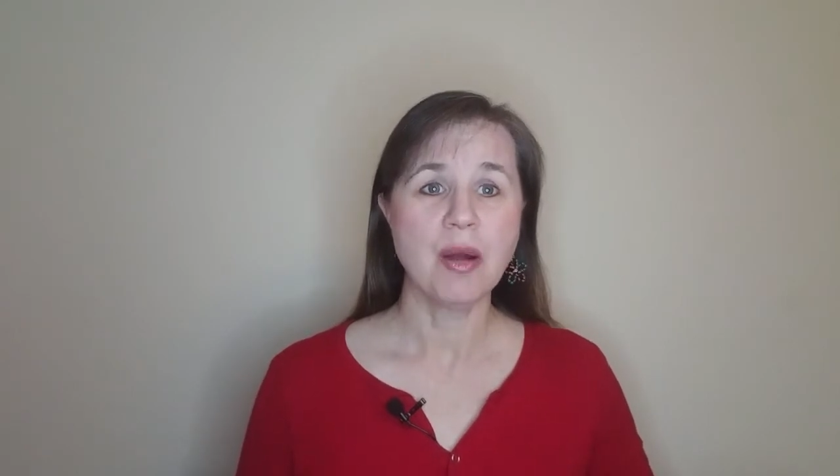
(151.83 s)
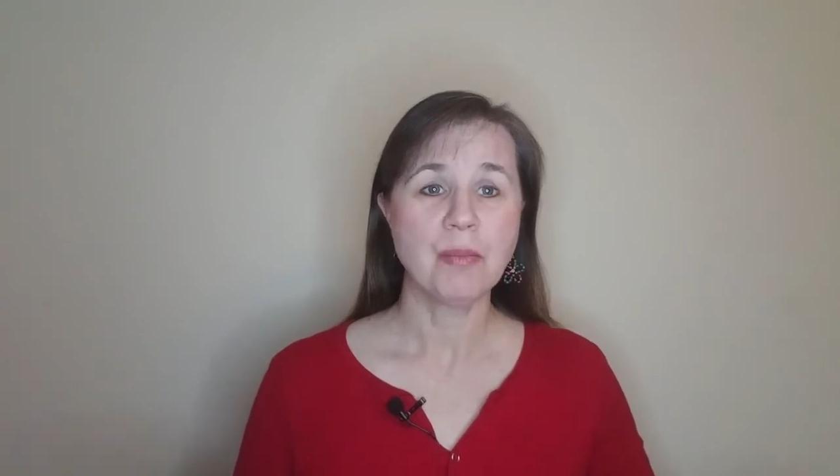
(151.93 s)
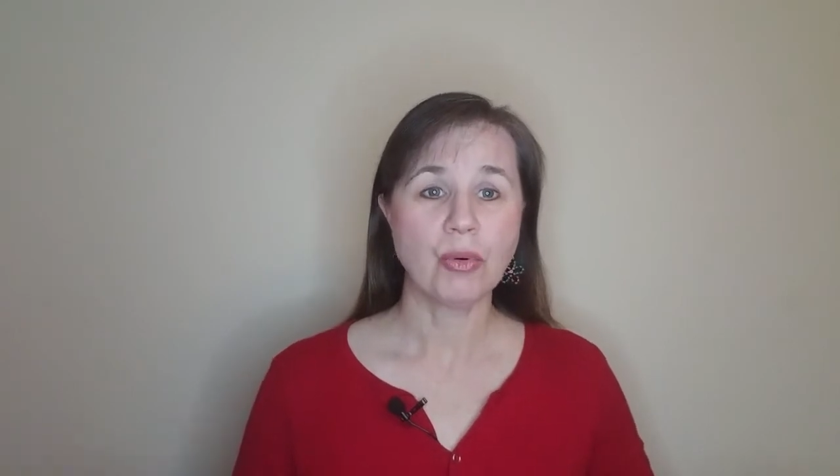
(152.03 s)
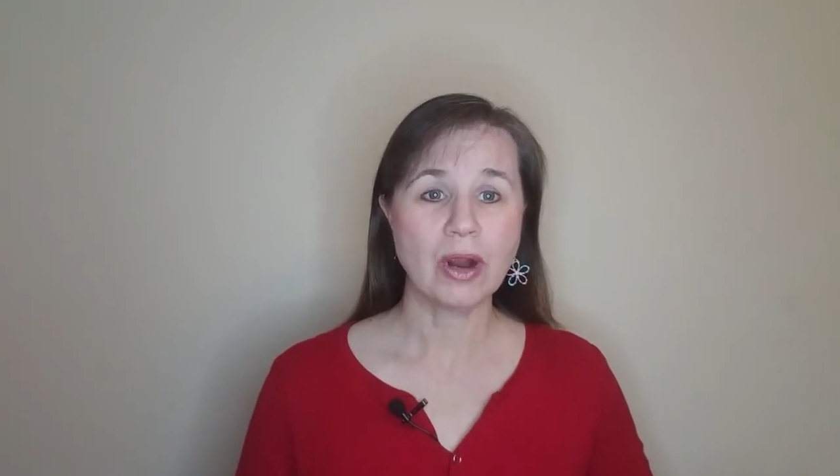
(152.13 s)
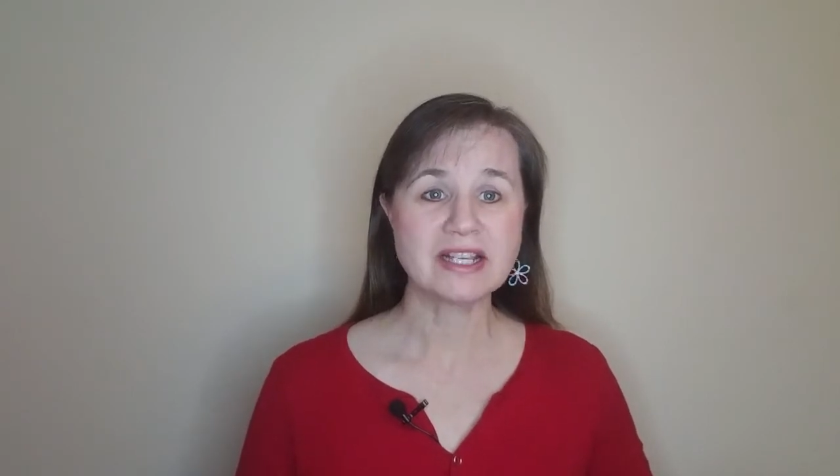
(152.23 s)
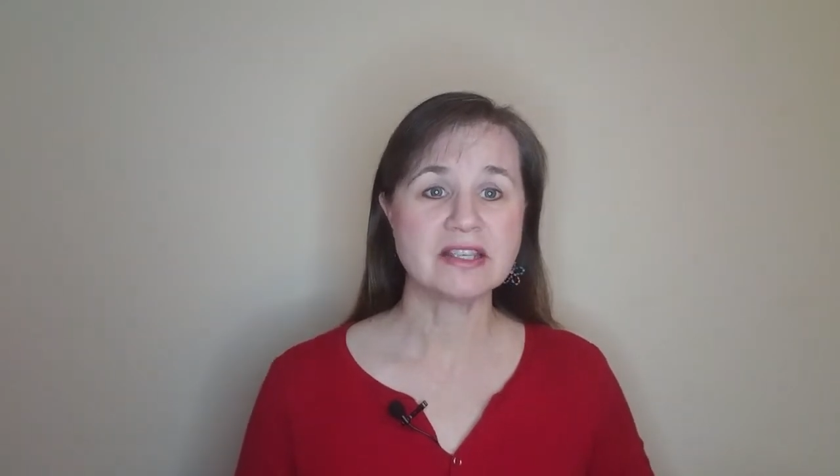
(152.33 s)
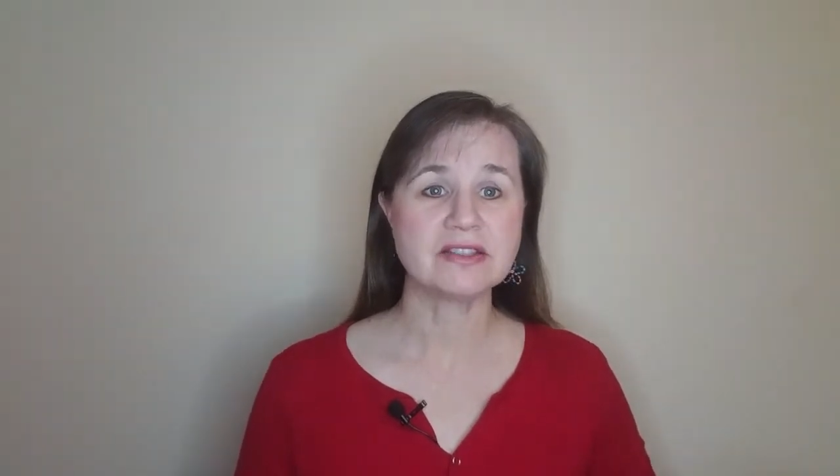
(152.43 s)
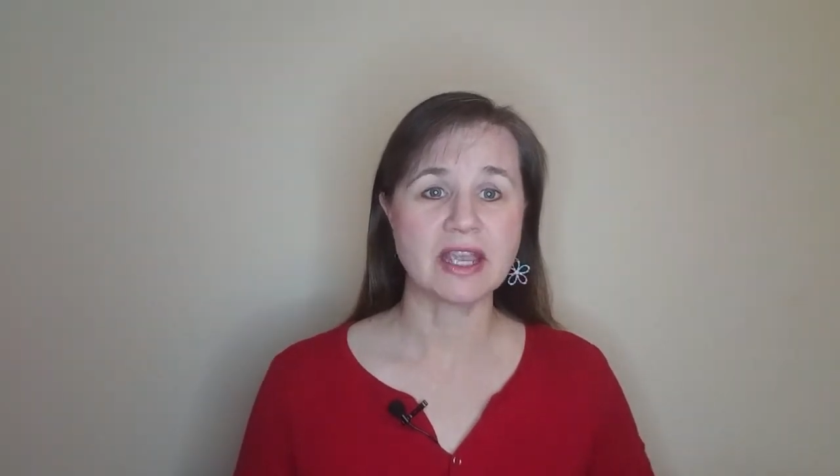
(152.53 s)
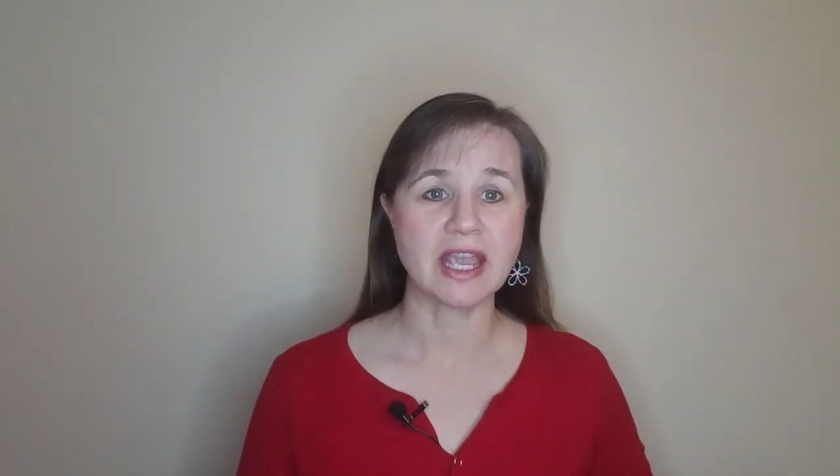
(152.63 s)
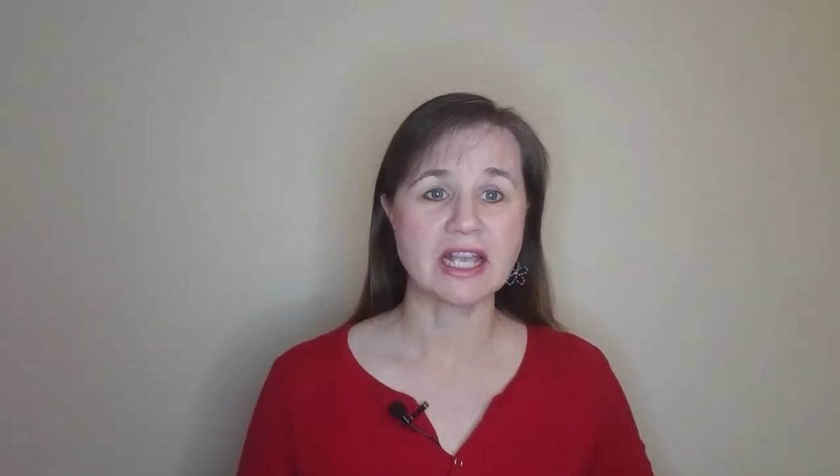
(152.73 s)
presses
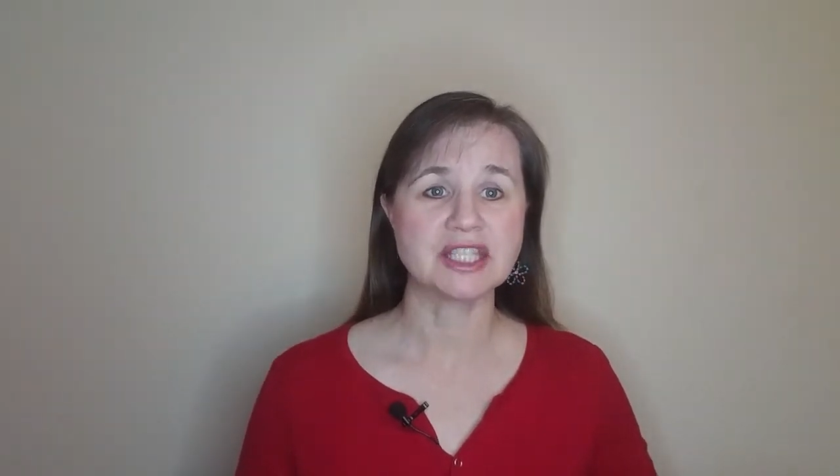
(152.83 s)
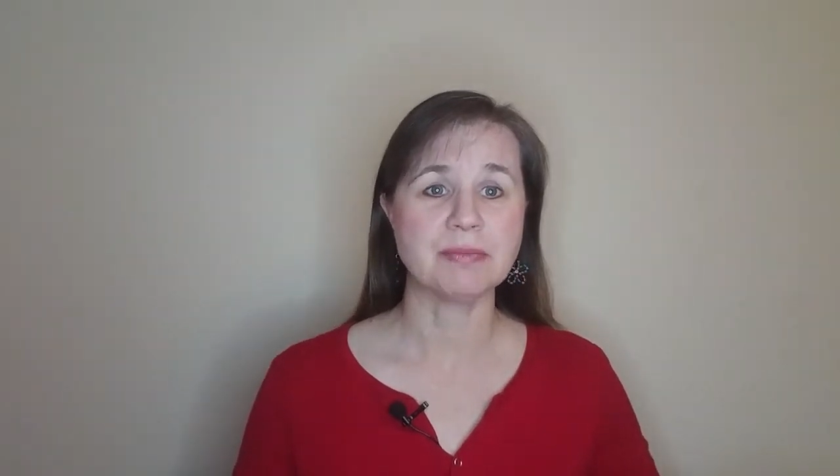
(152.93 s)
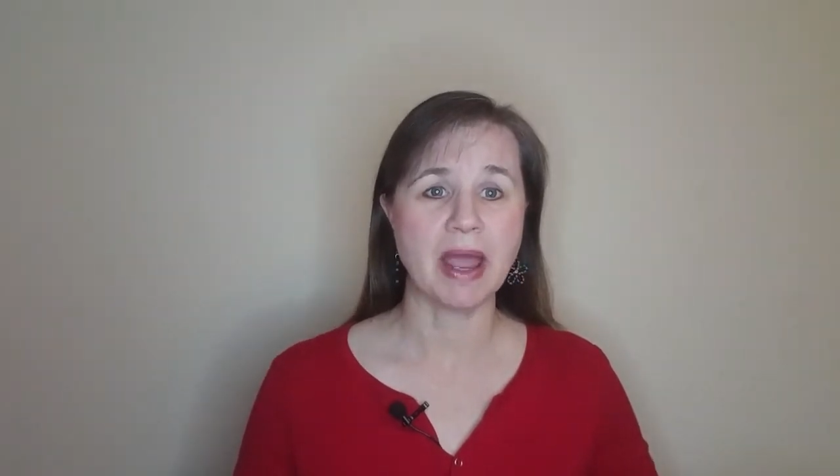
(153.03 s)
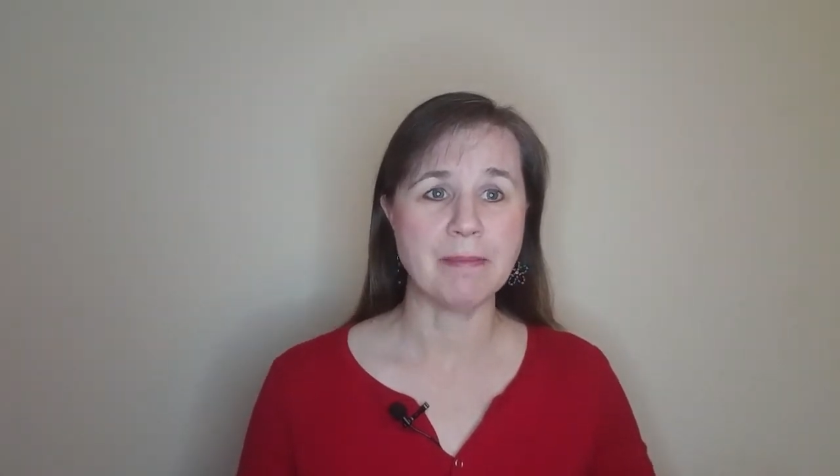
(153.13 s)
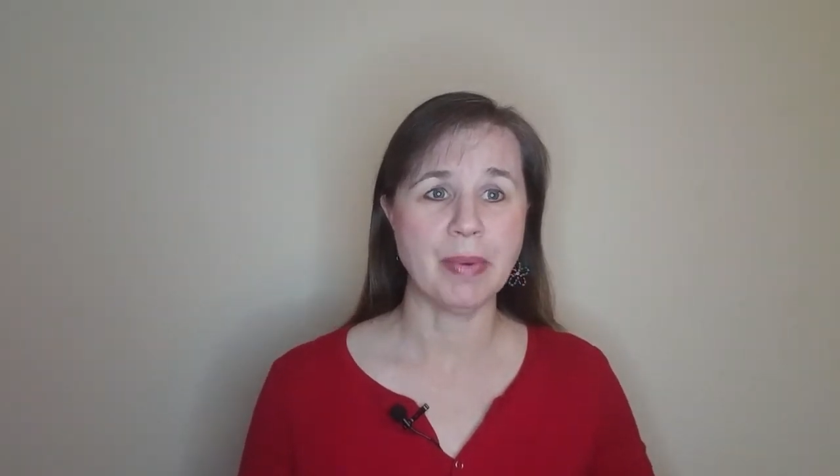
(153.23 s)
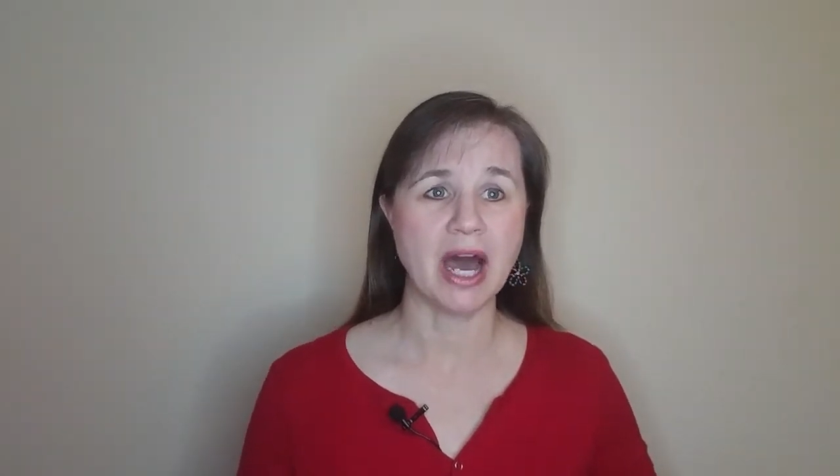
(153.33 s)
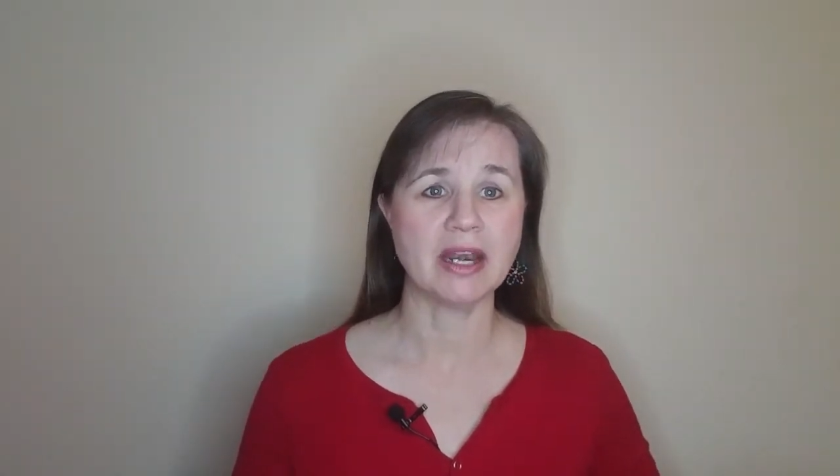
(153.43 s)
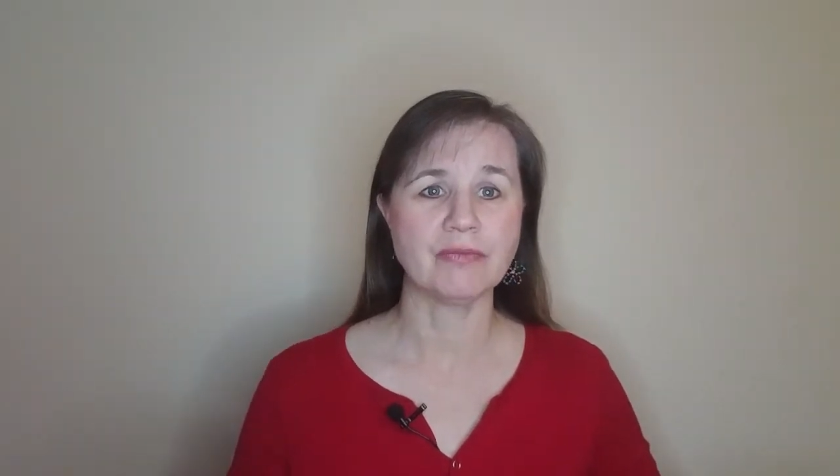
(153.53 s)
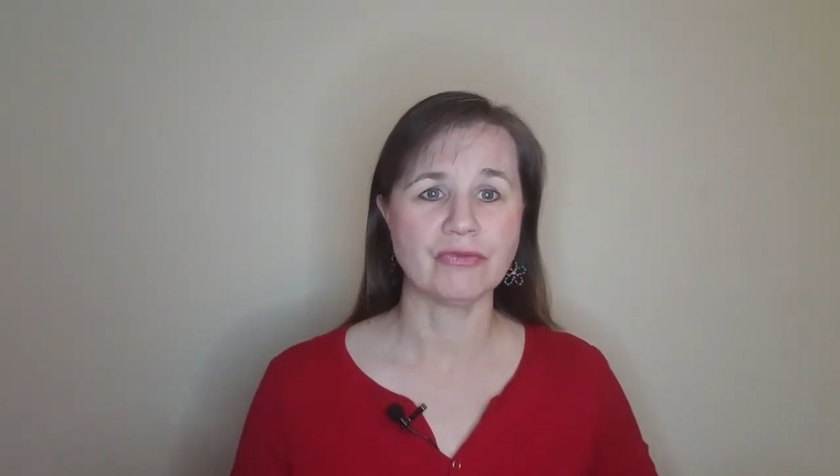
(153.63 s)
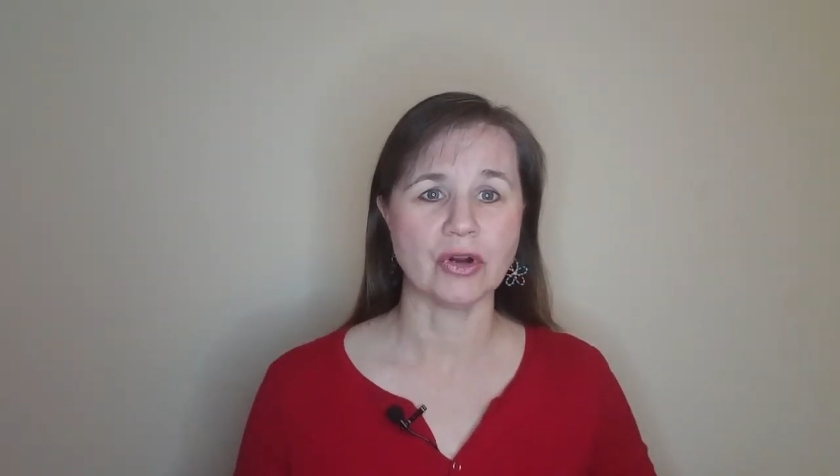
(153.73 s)
against my
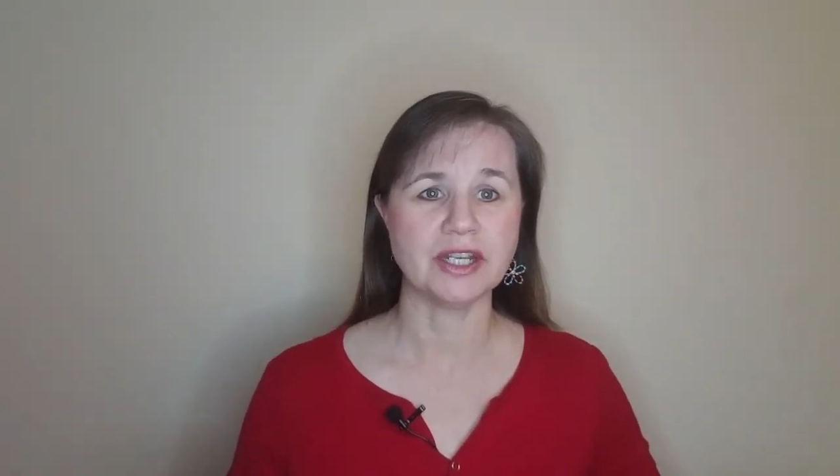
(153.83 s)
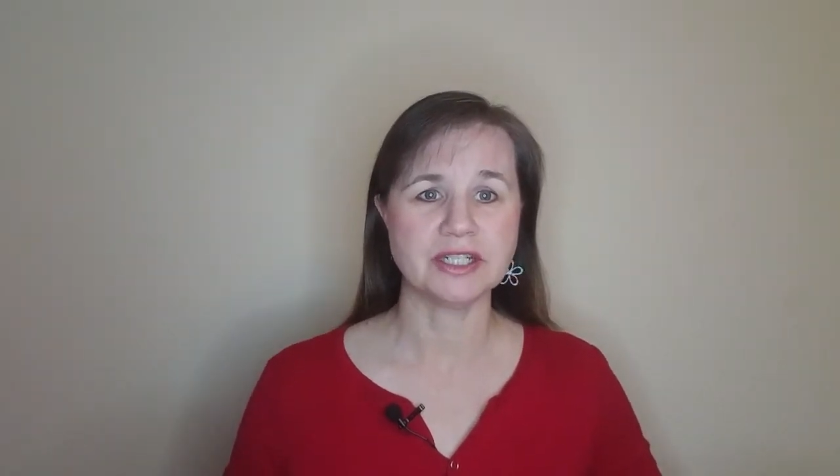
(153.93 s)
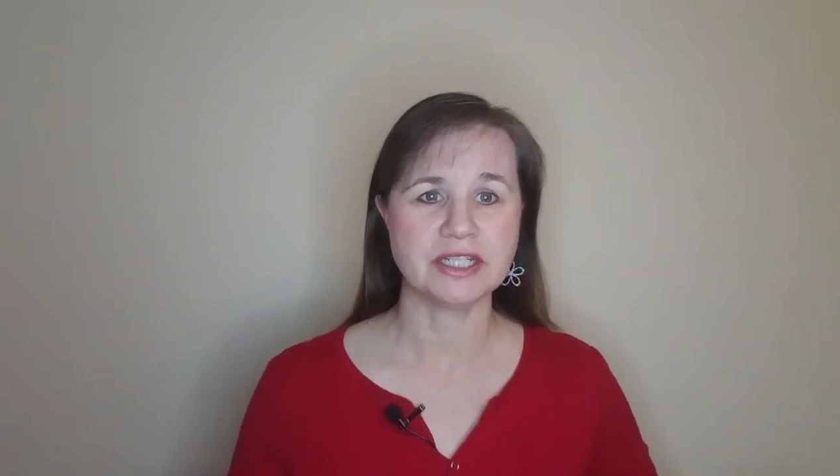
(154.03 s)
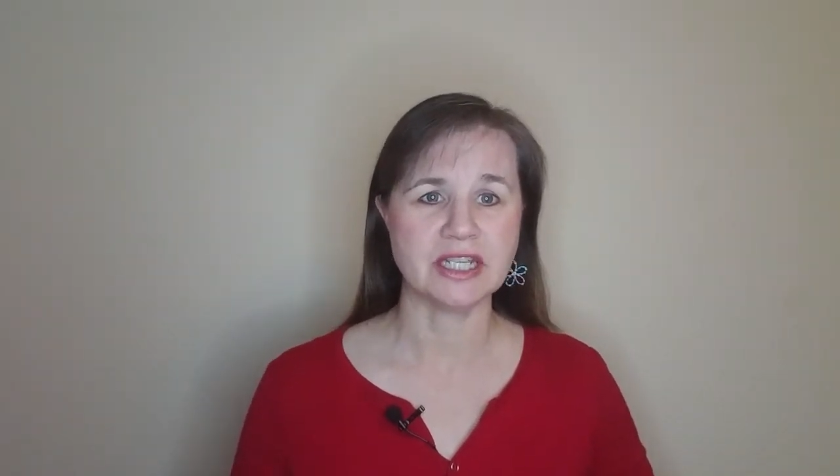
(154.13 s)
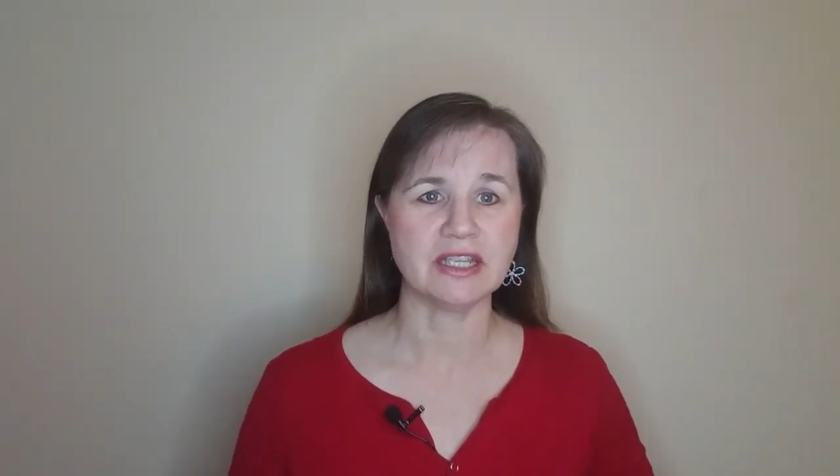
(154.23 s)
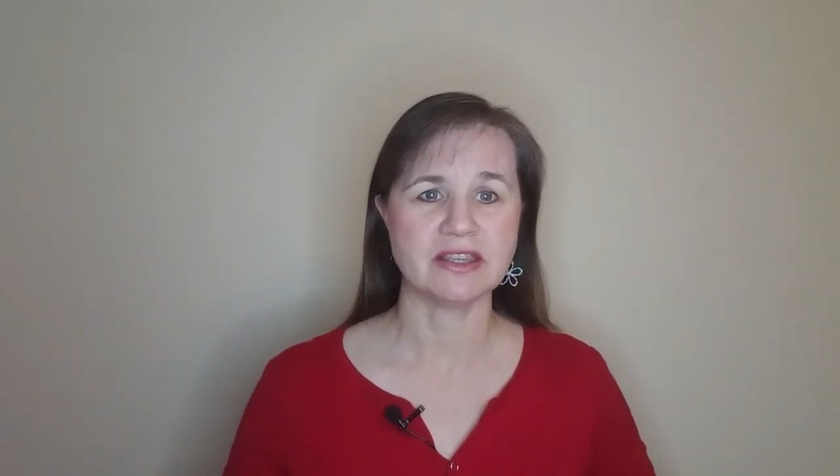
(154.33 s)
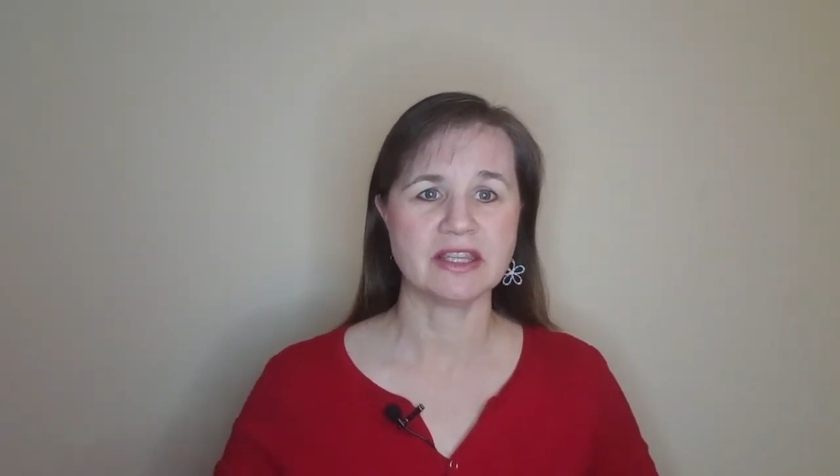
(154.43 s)
bottom front teeth.